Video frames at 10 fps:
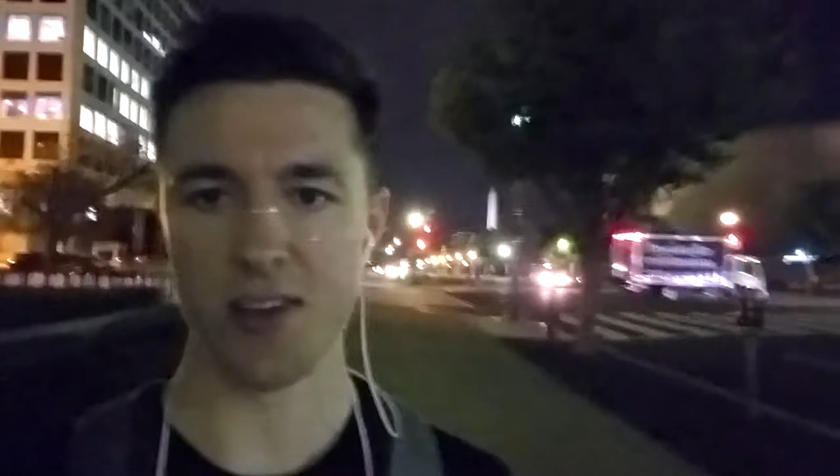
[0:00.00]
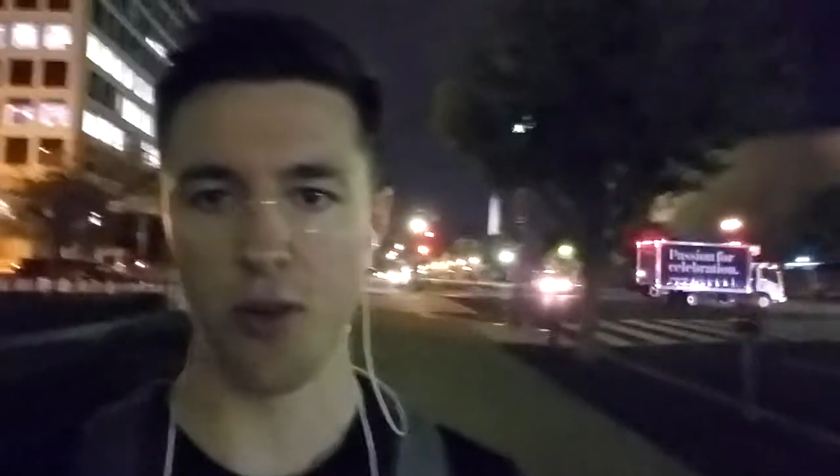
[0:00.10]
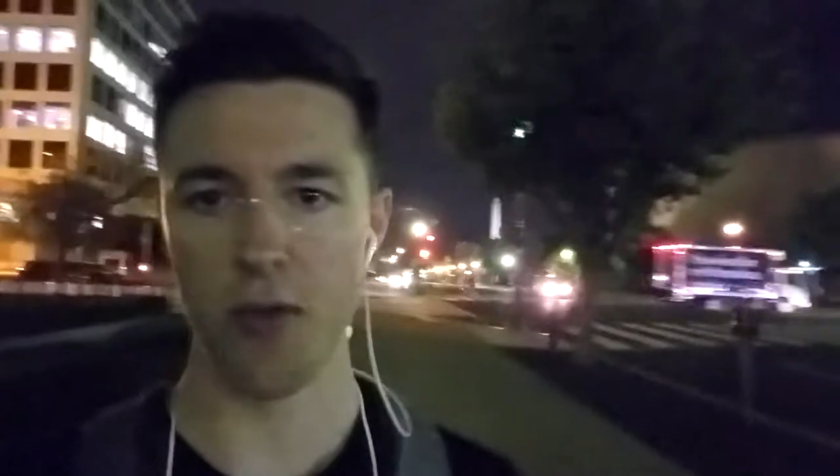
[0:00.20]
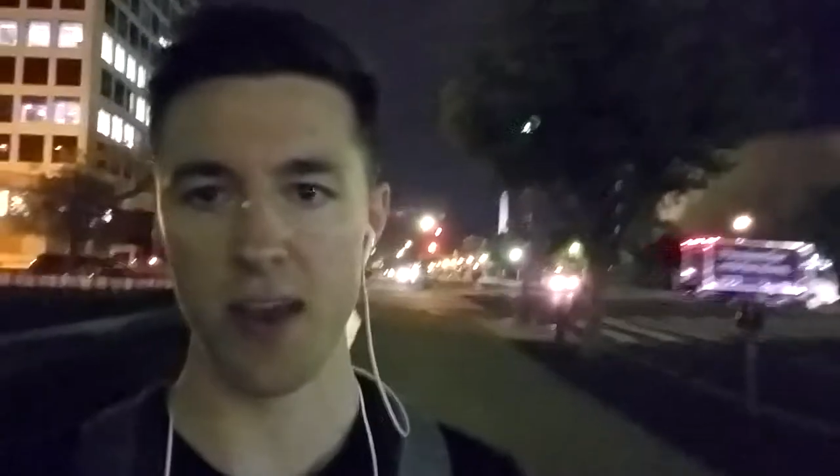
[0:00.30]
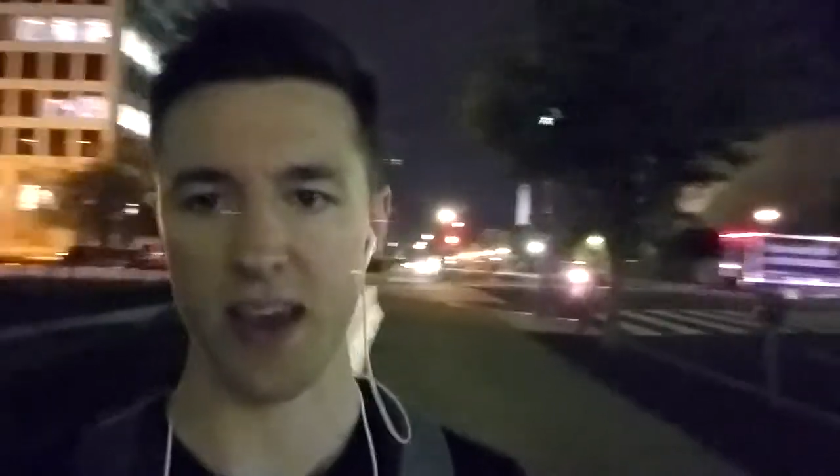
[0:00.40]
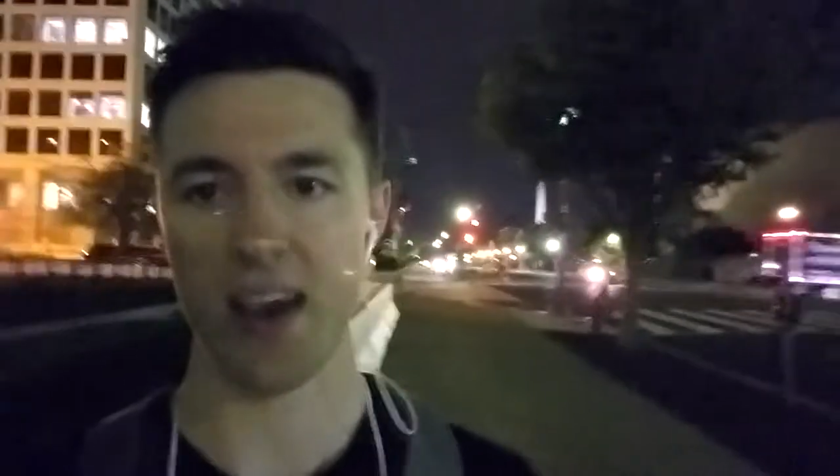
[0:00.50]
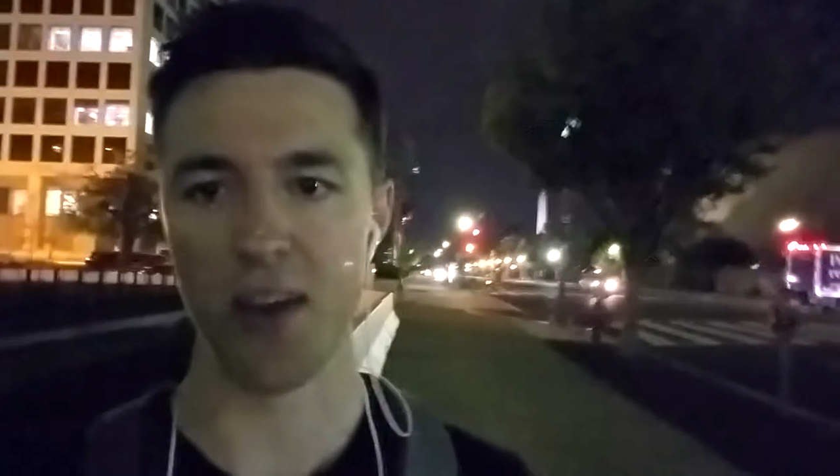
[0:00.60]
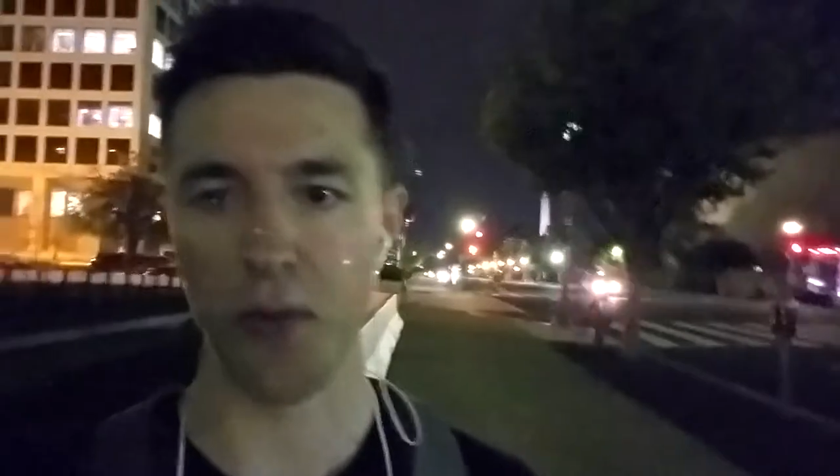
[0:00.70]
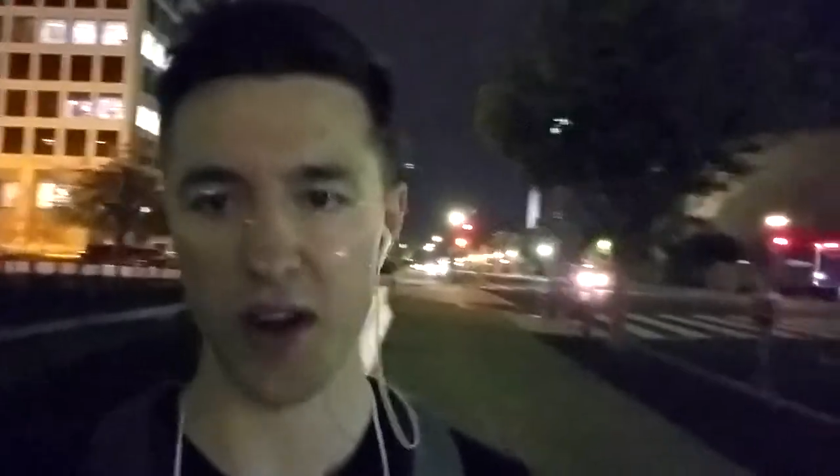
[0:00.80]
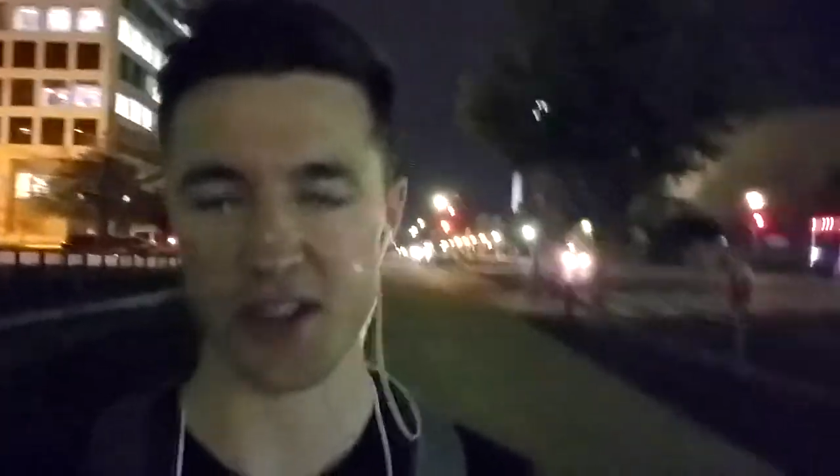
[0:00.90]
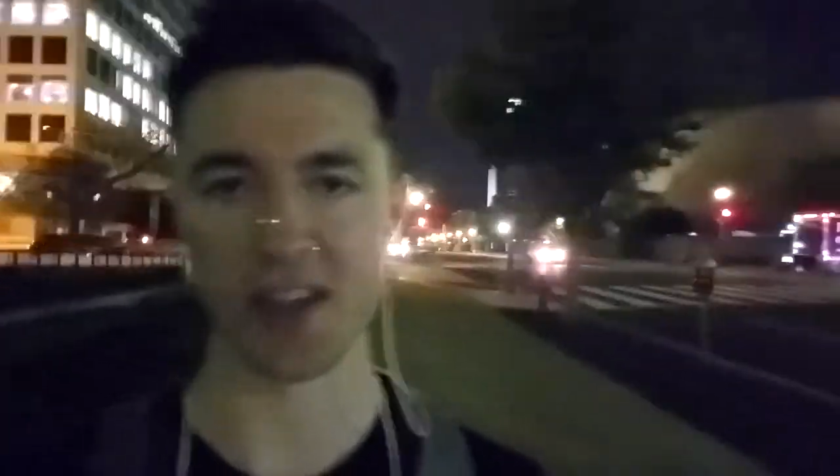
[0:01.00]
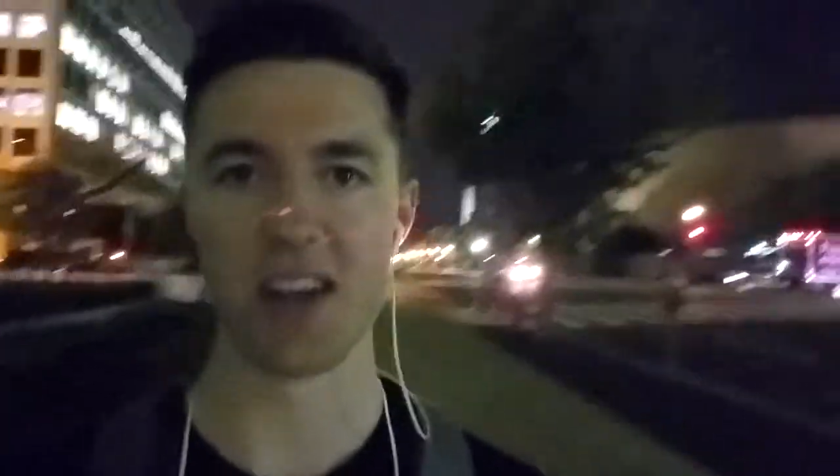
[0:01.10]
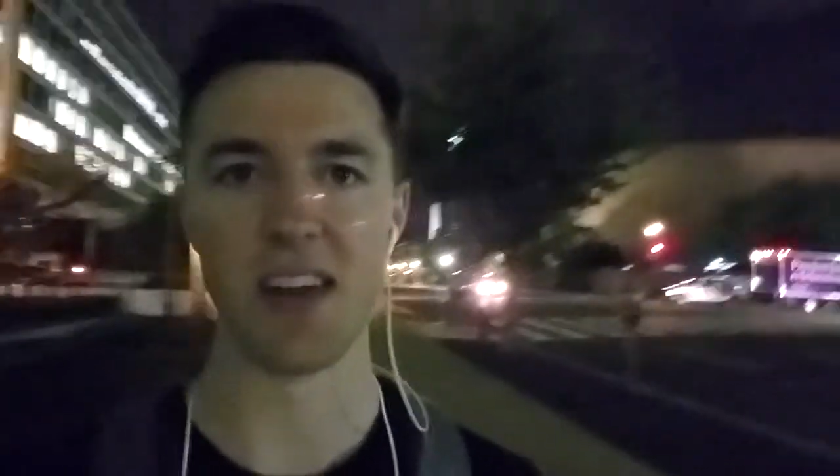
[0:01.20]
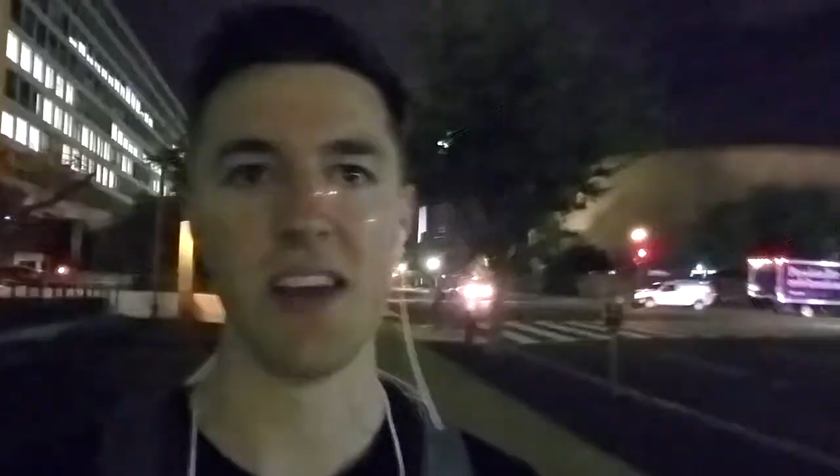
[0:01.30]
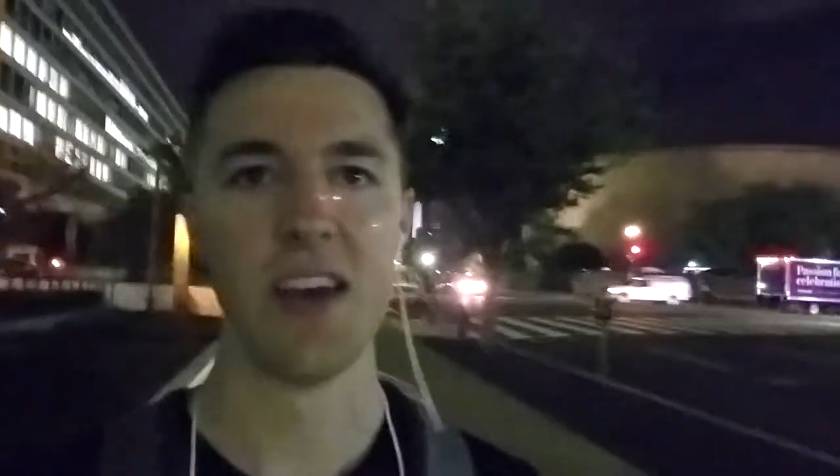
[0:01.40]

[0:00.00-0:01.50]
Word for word: glowing Washington